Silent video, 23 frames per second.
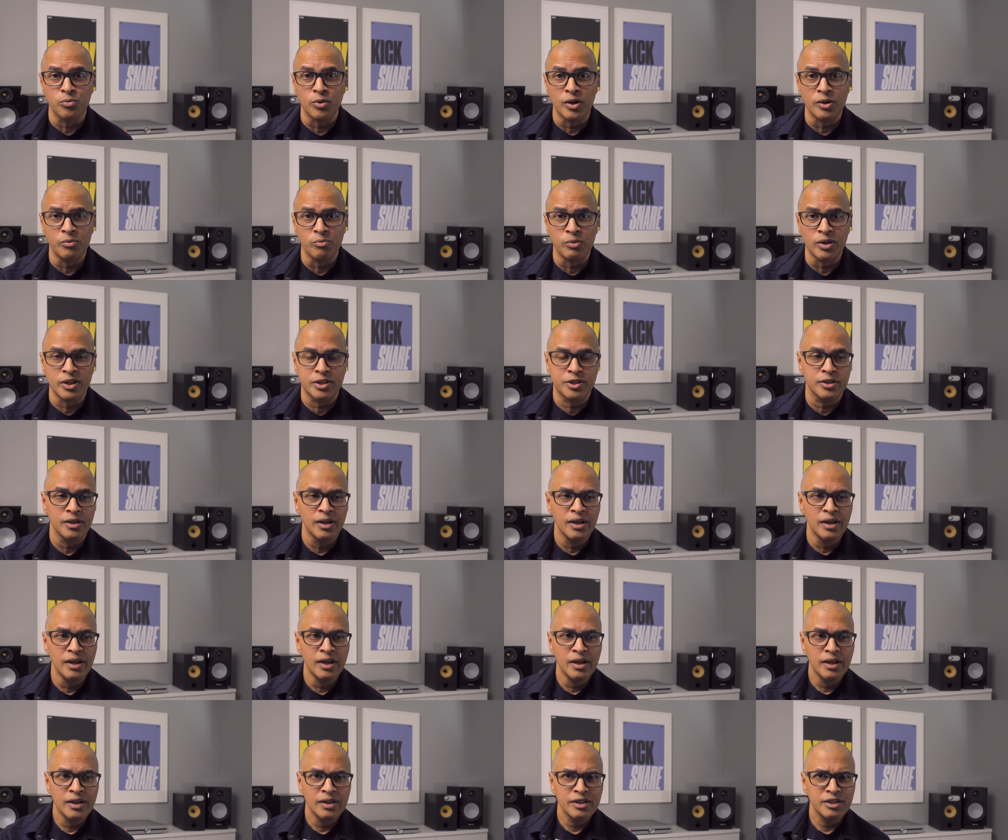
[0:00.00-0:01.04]
one which
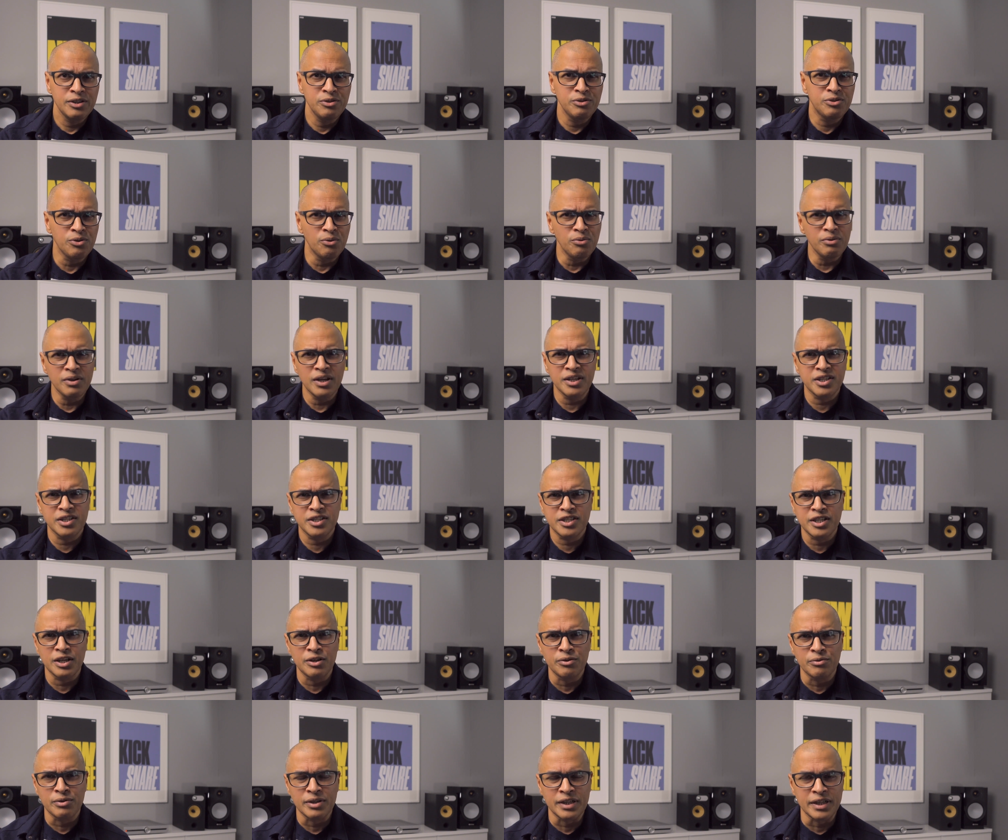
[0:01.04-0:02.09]
you don't
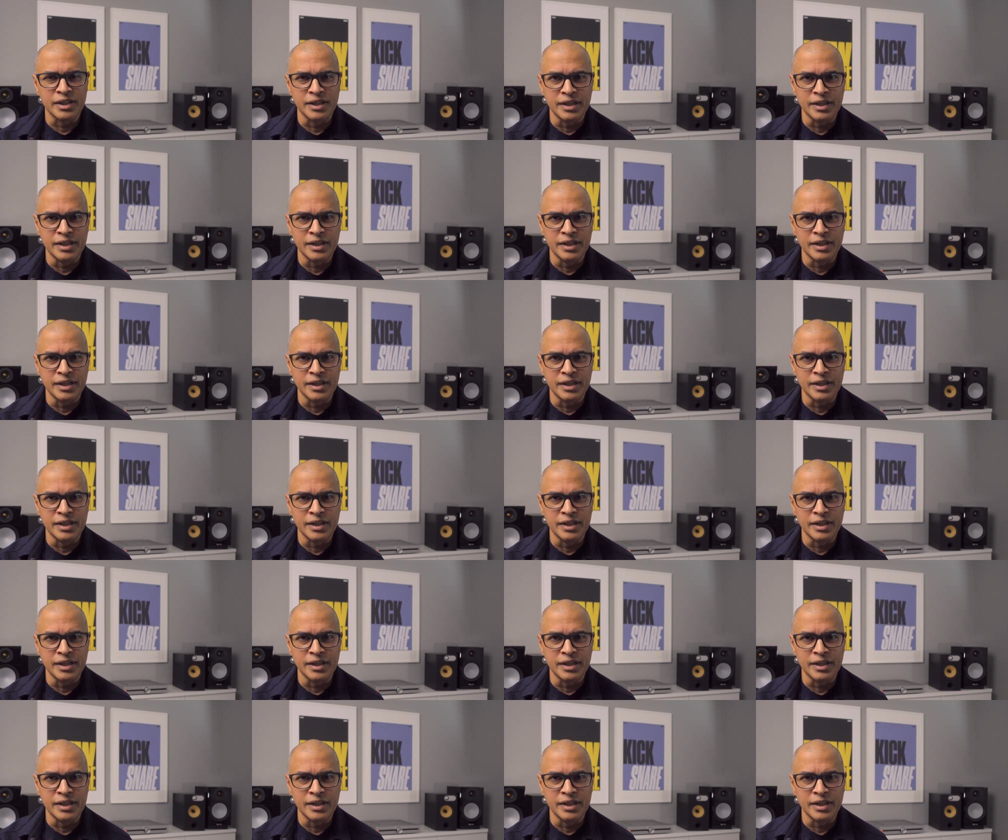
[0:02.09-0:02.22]
necessarily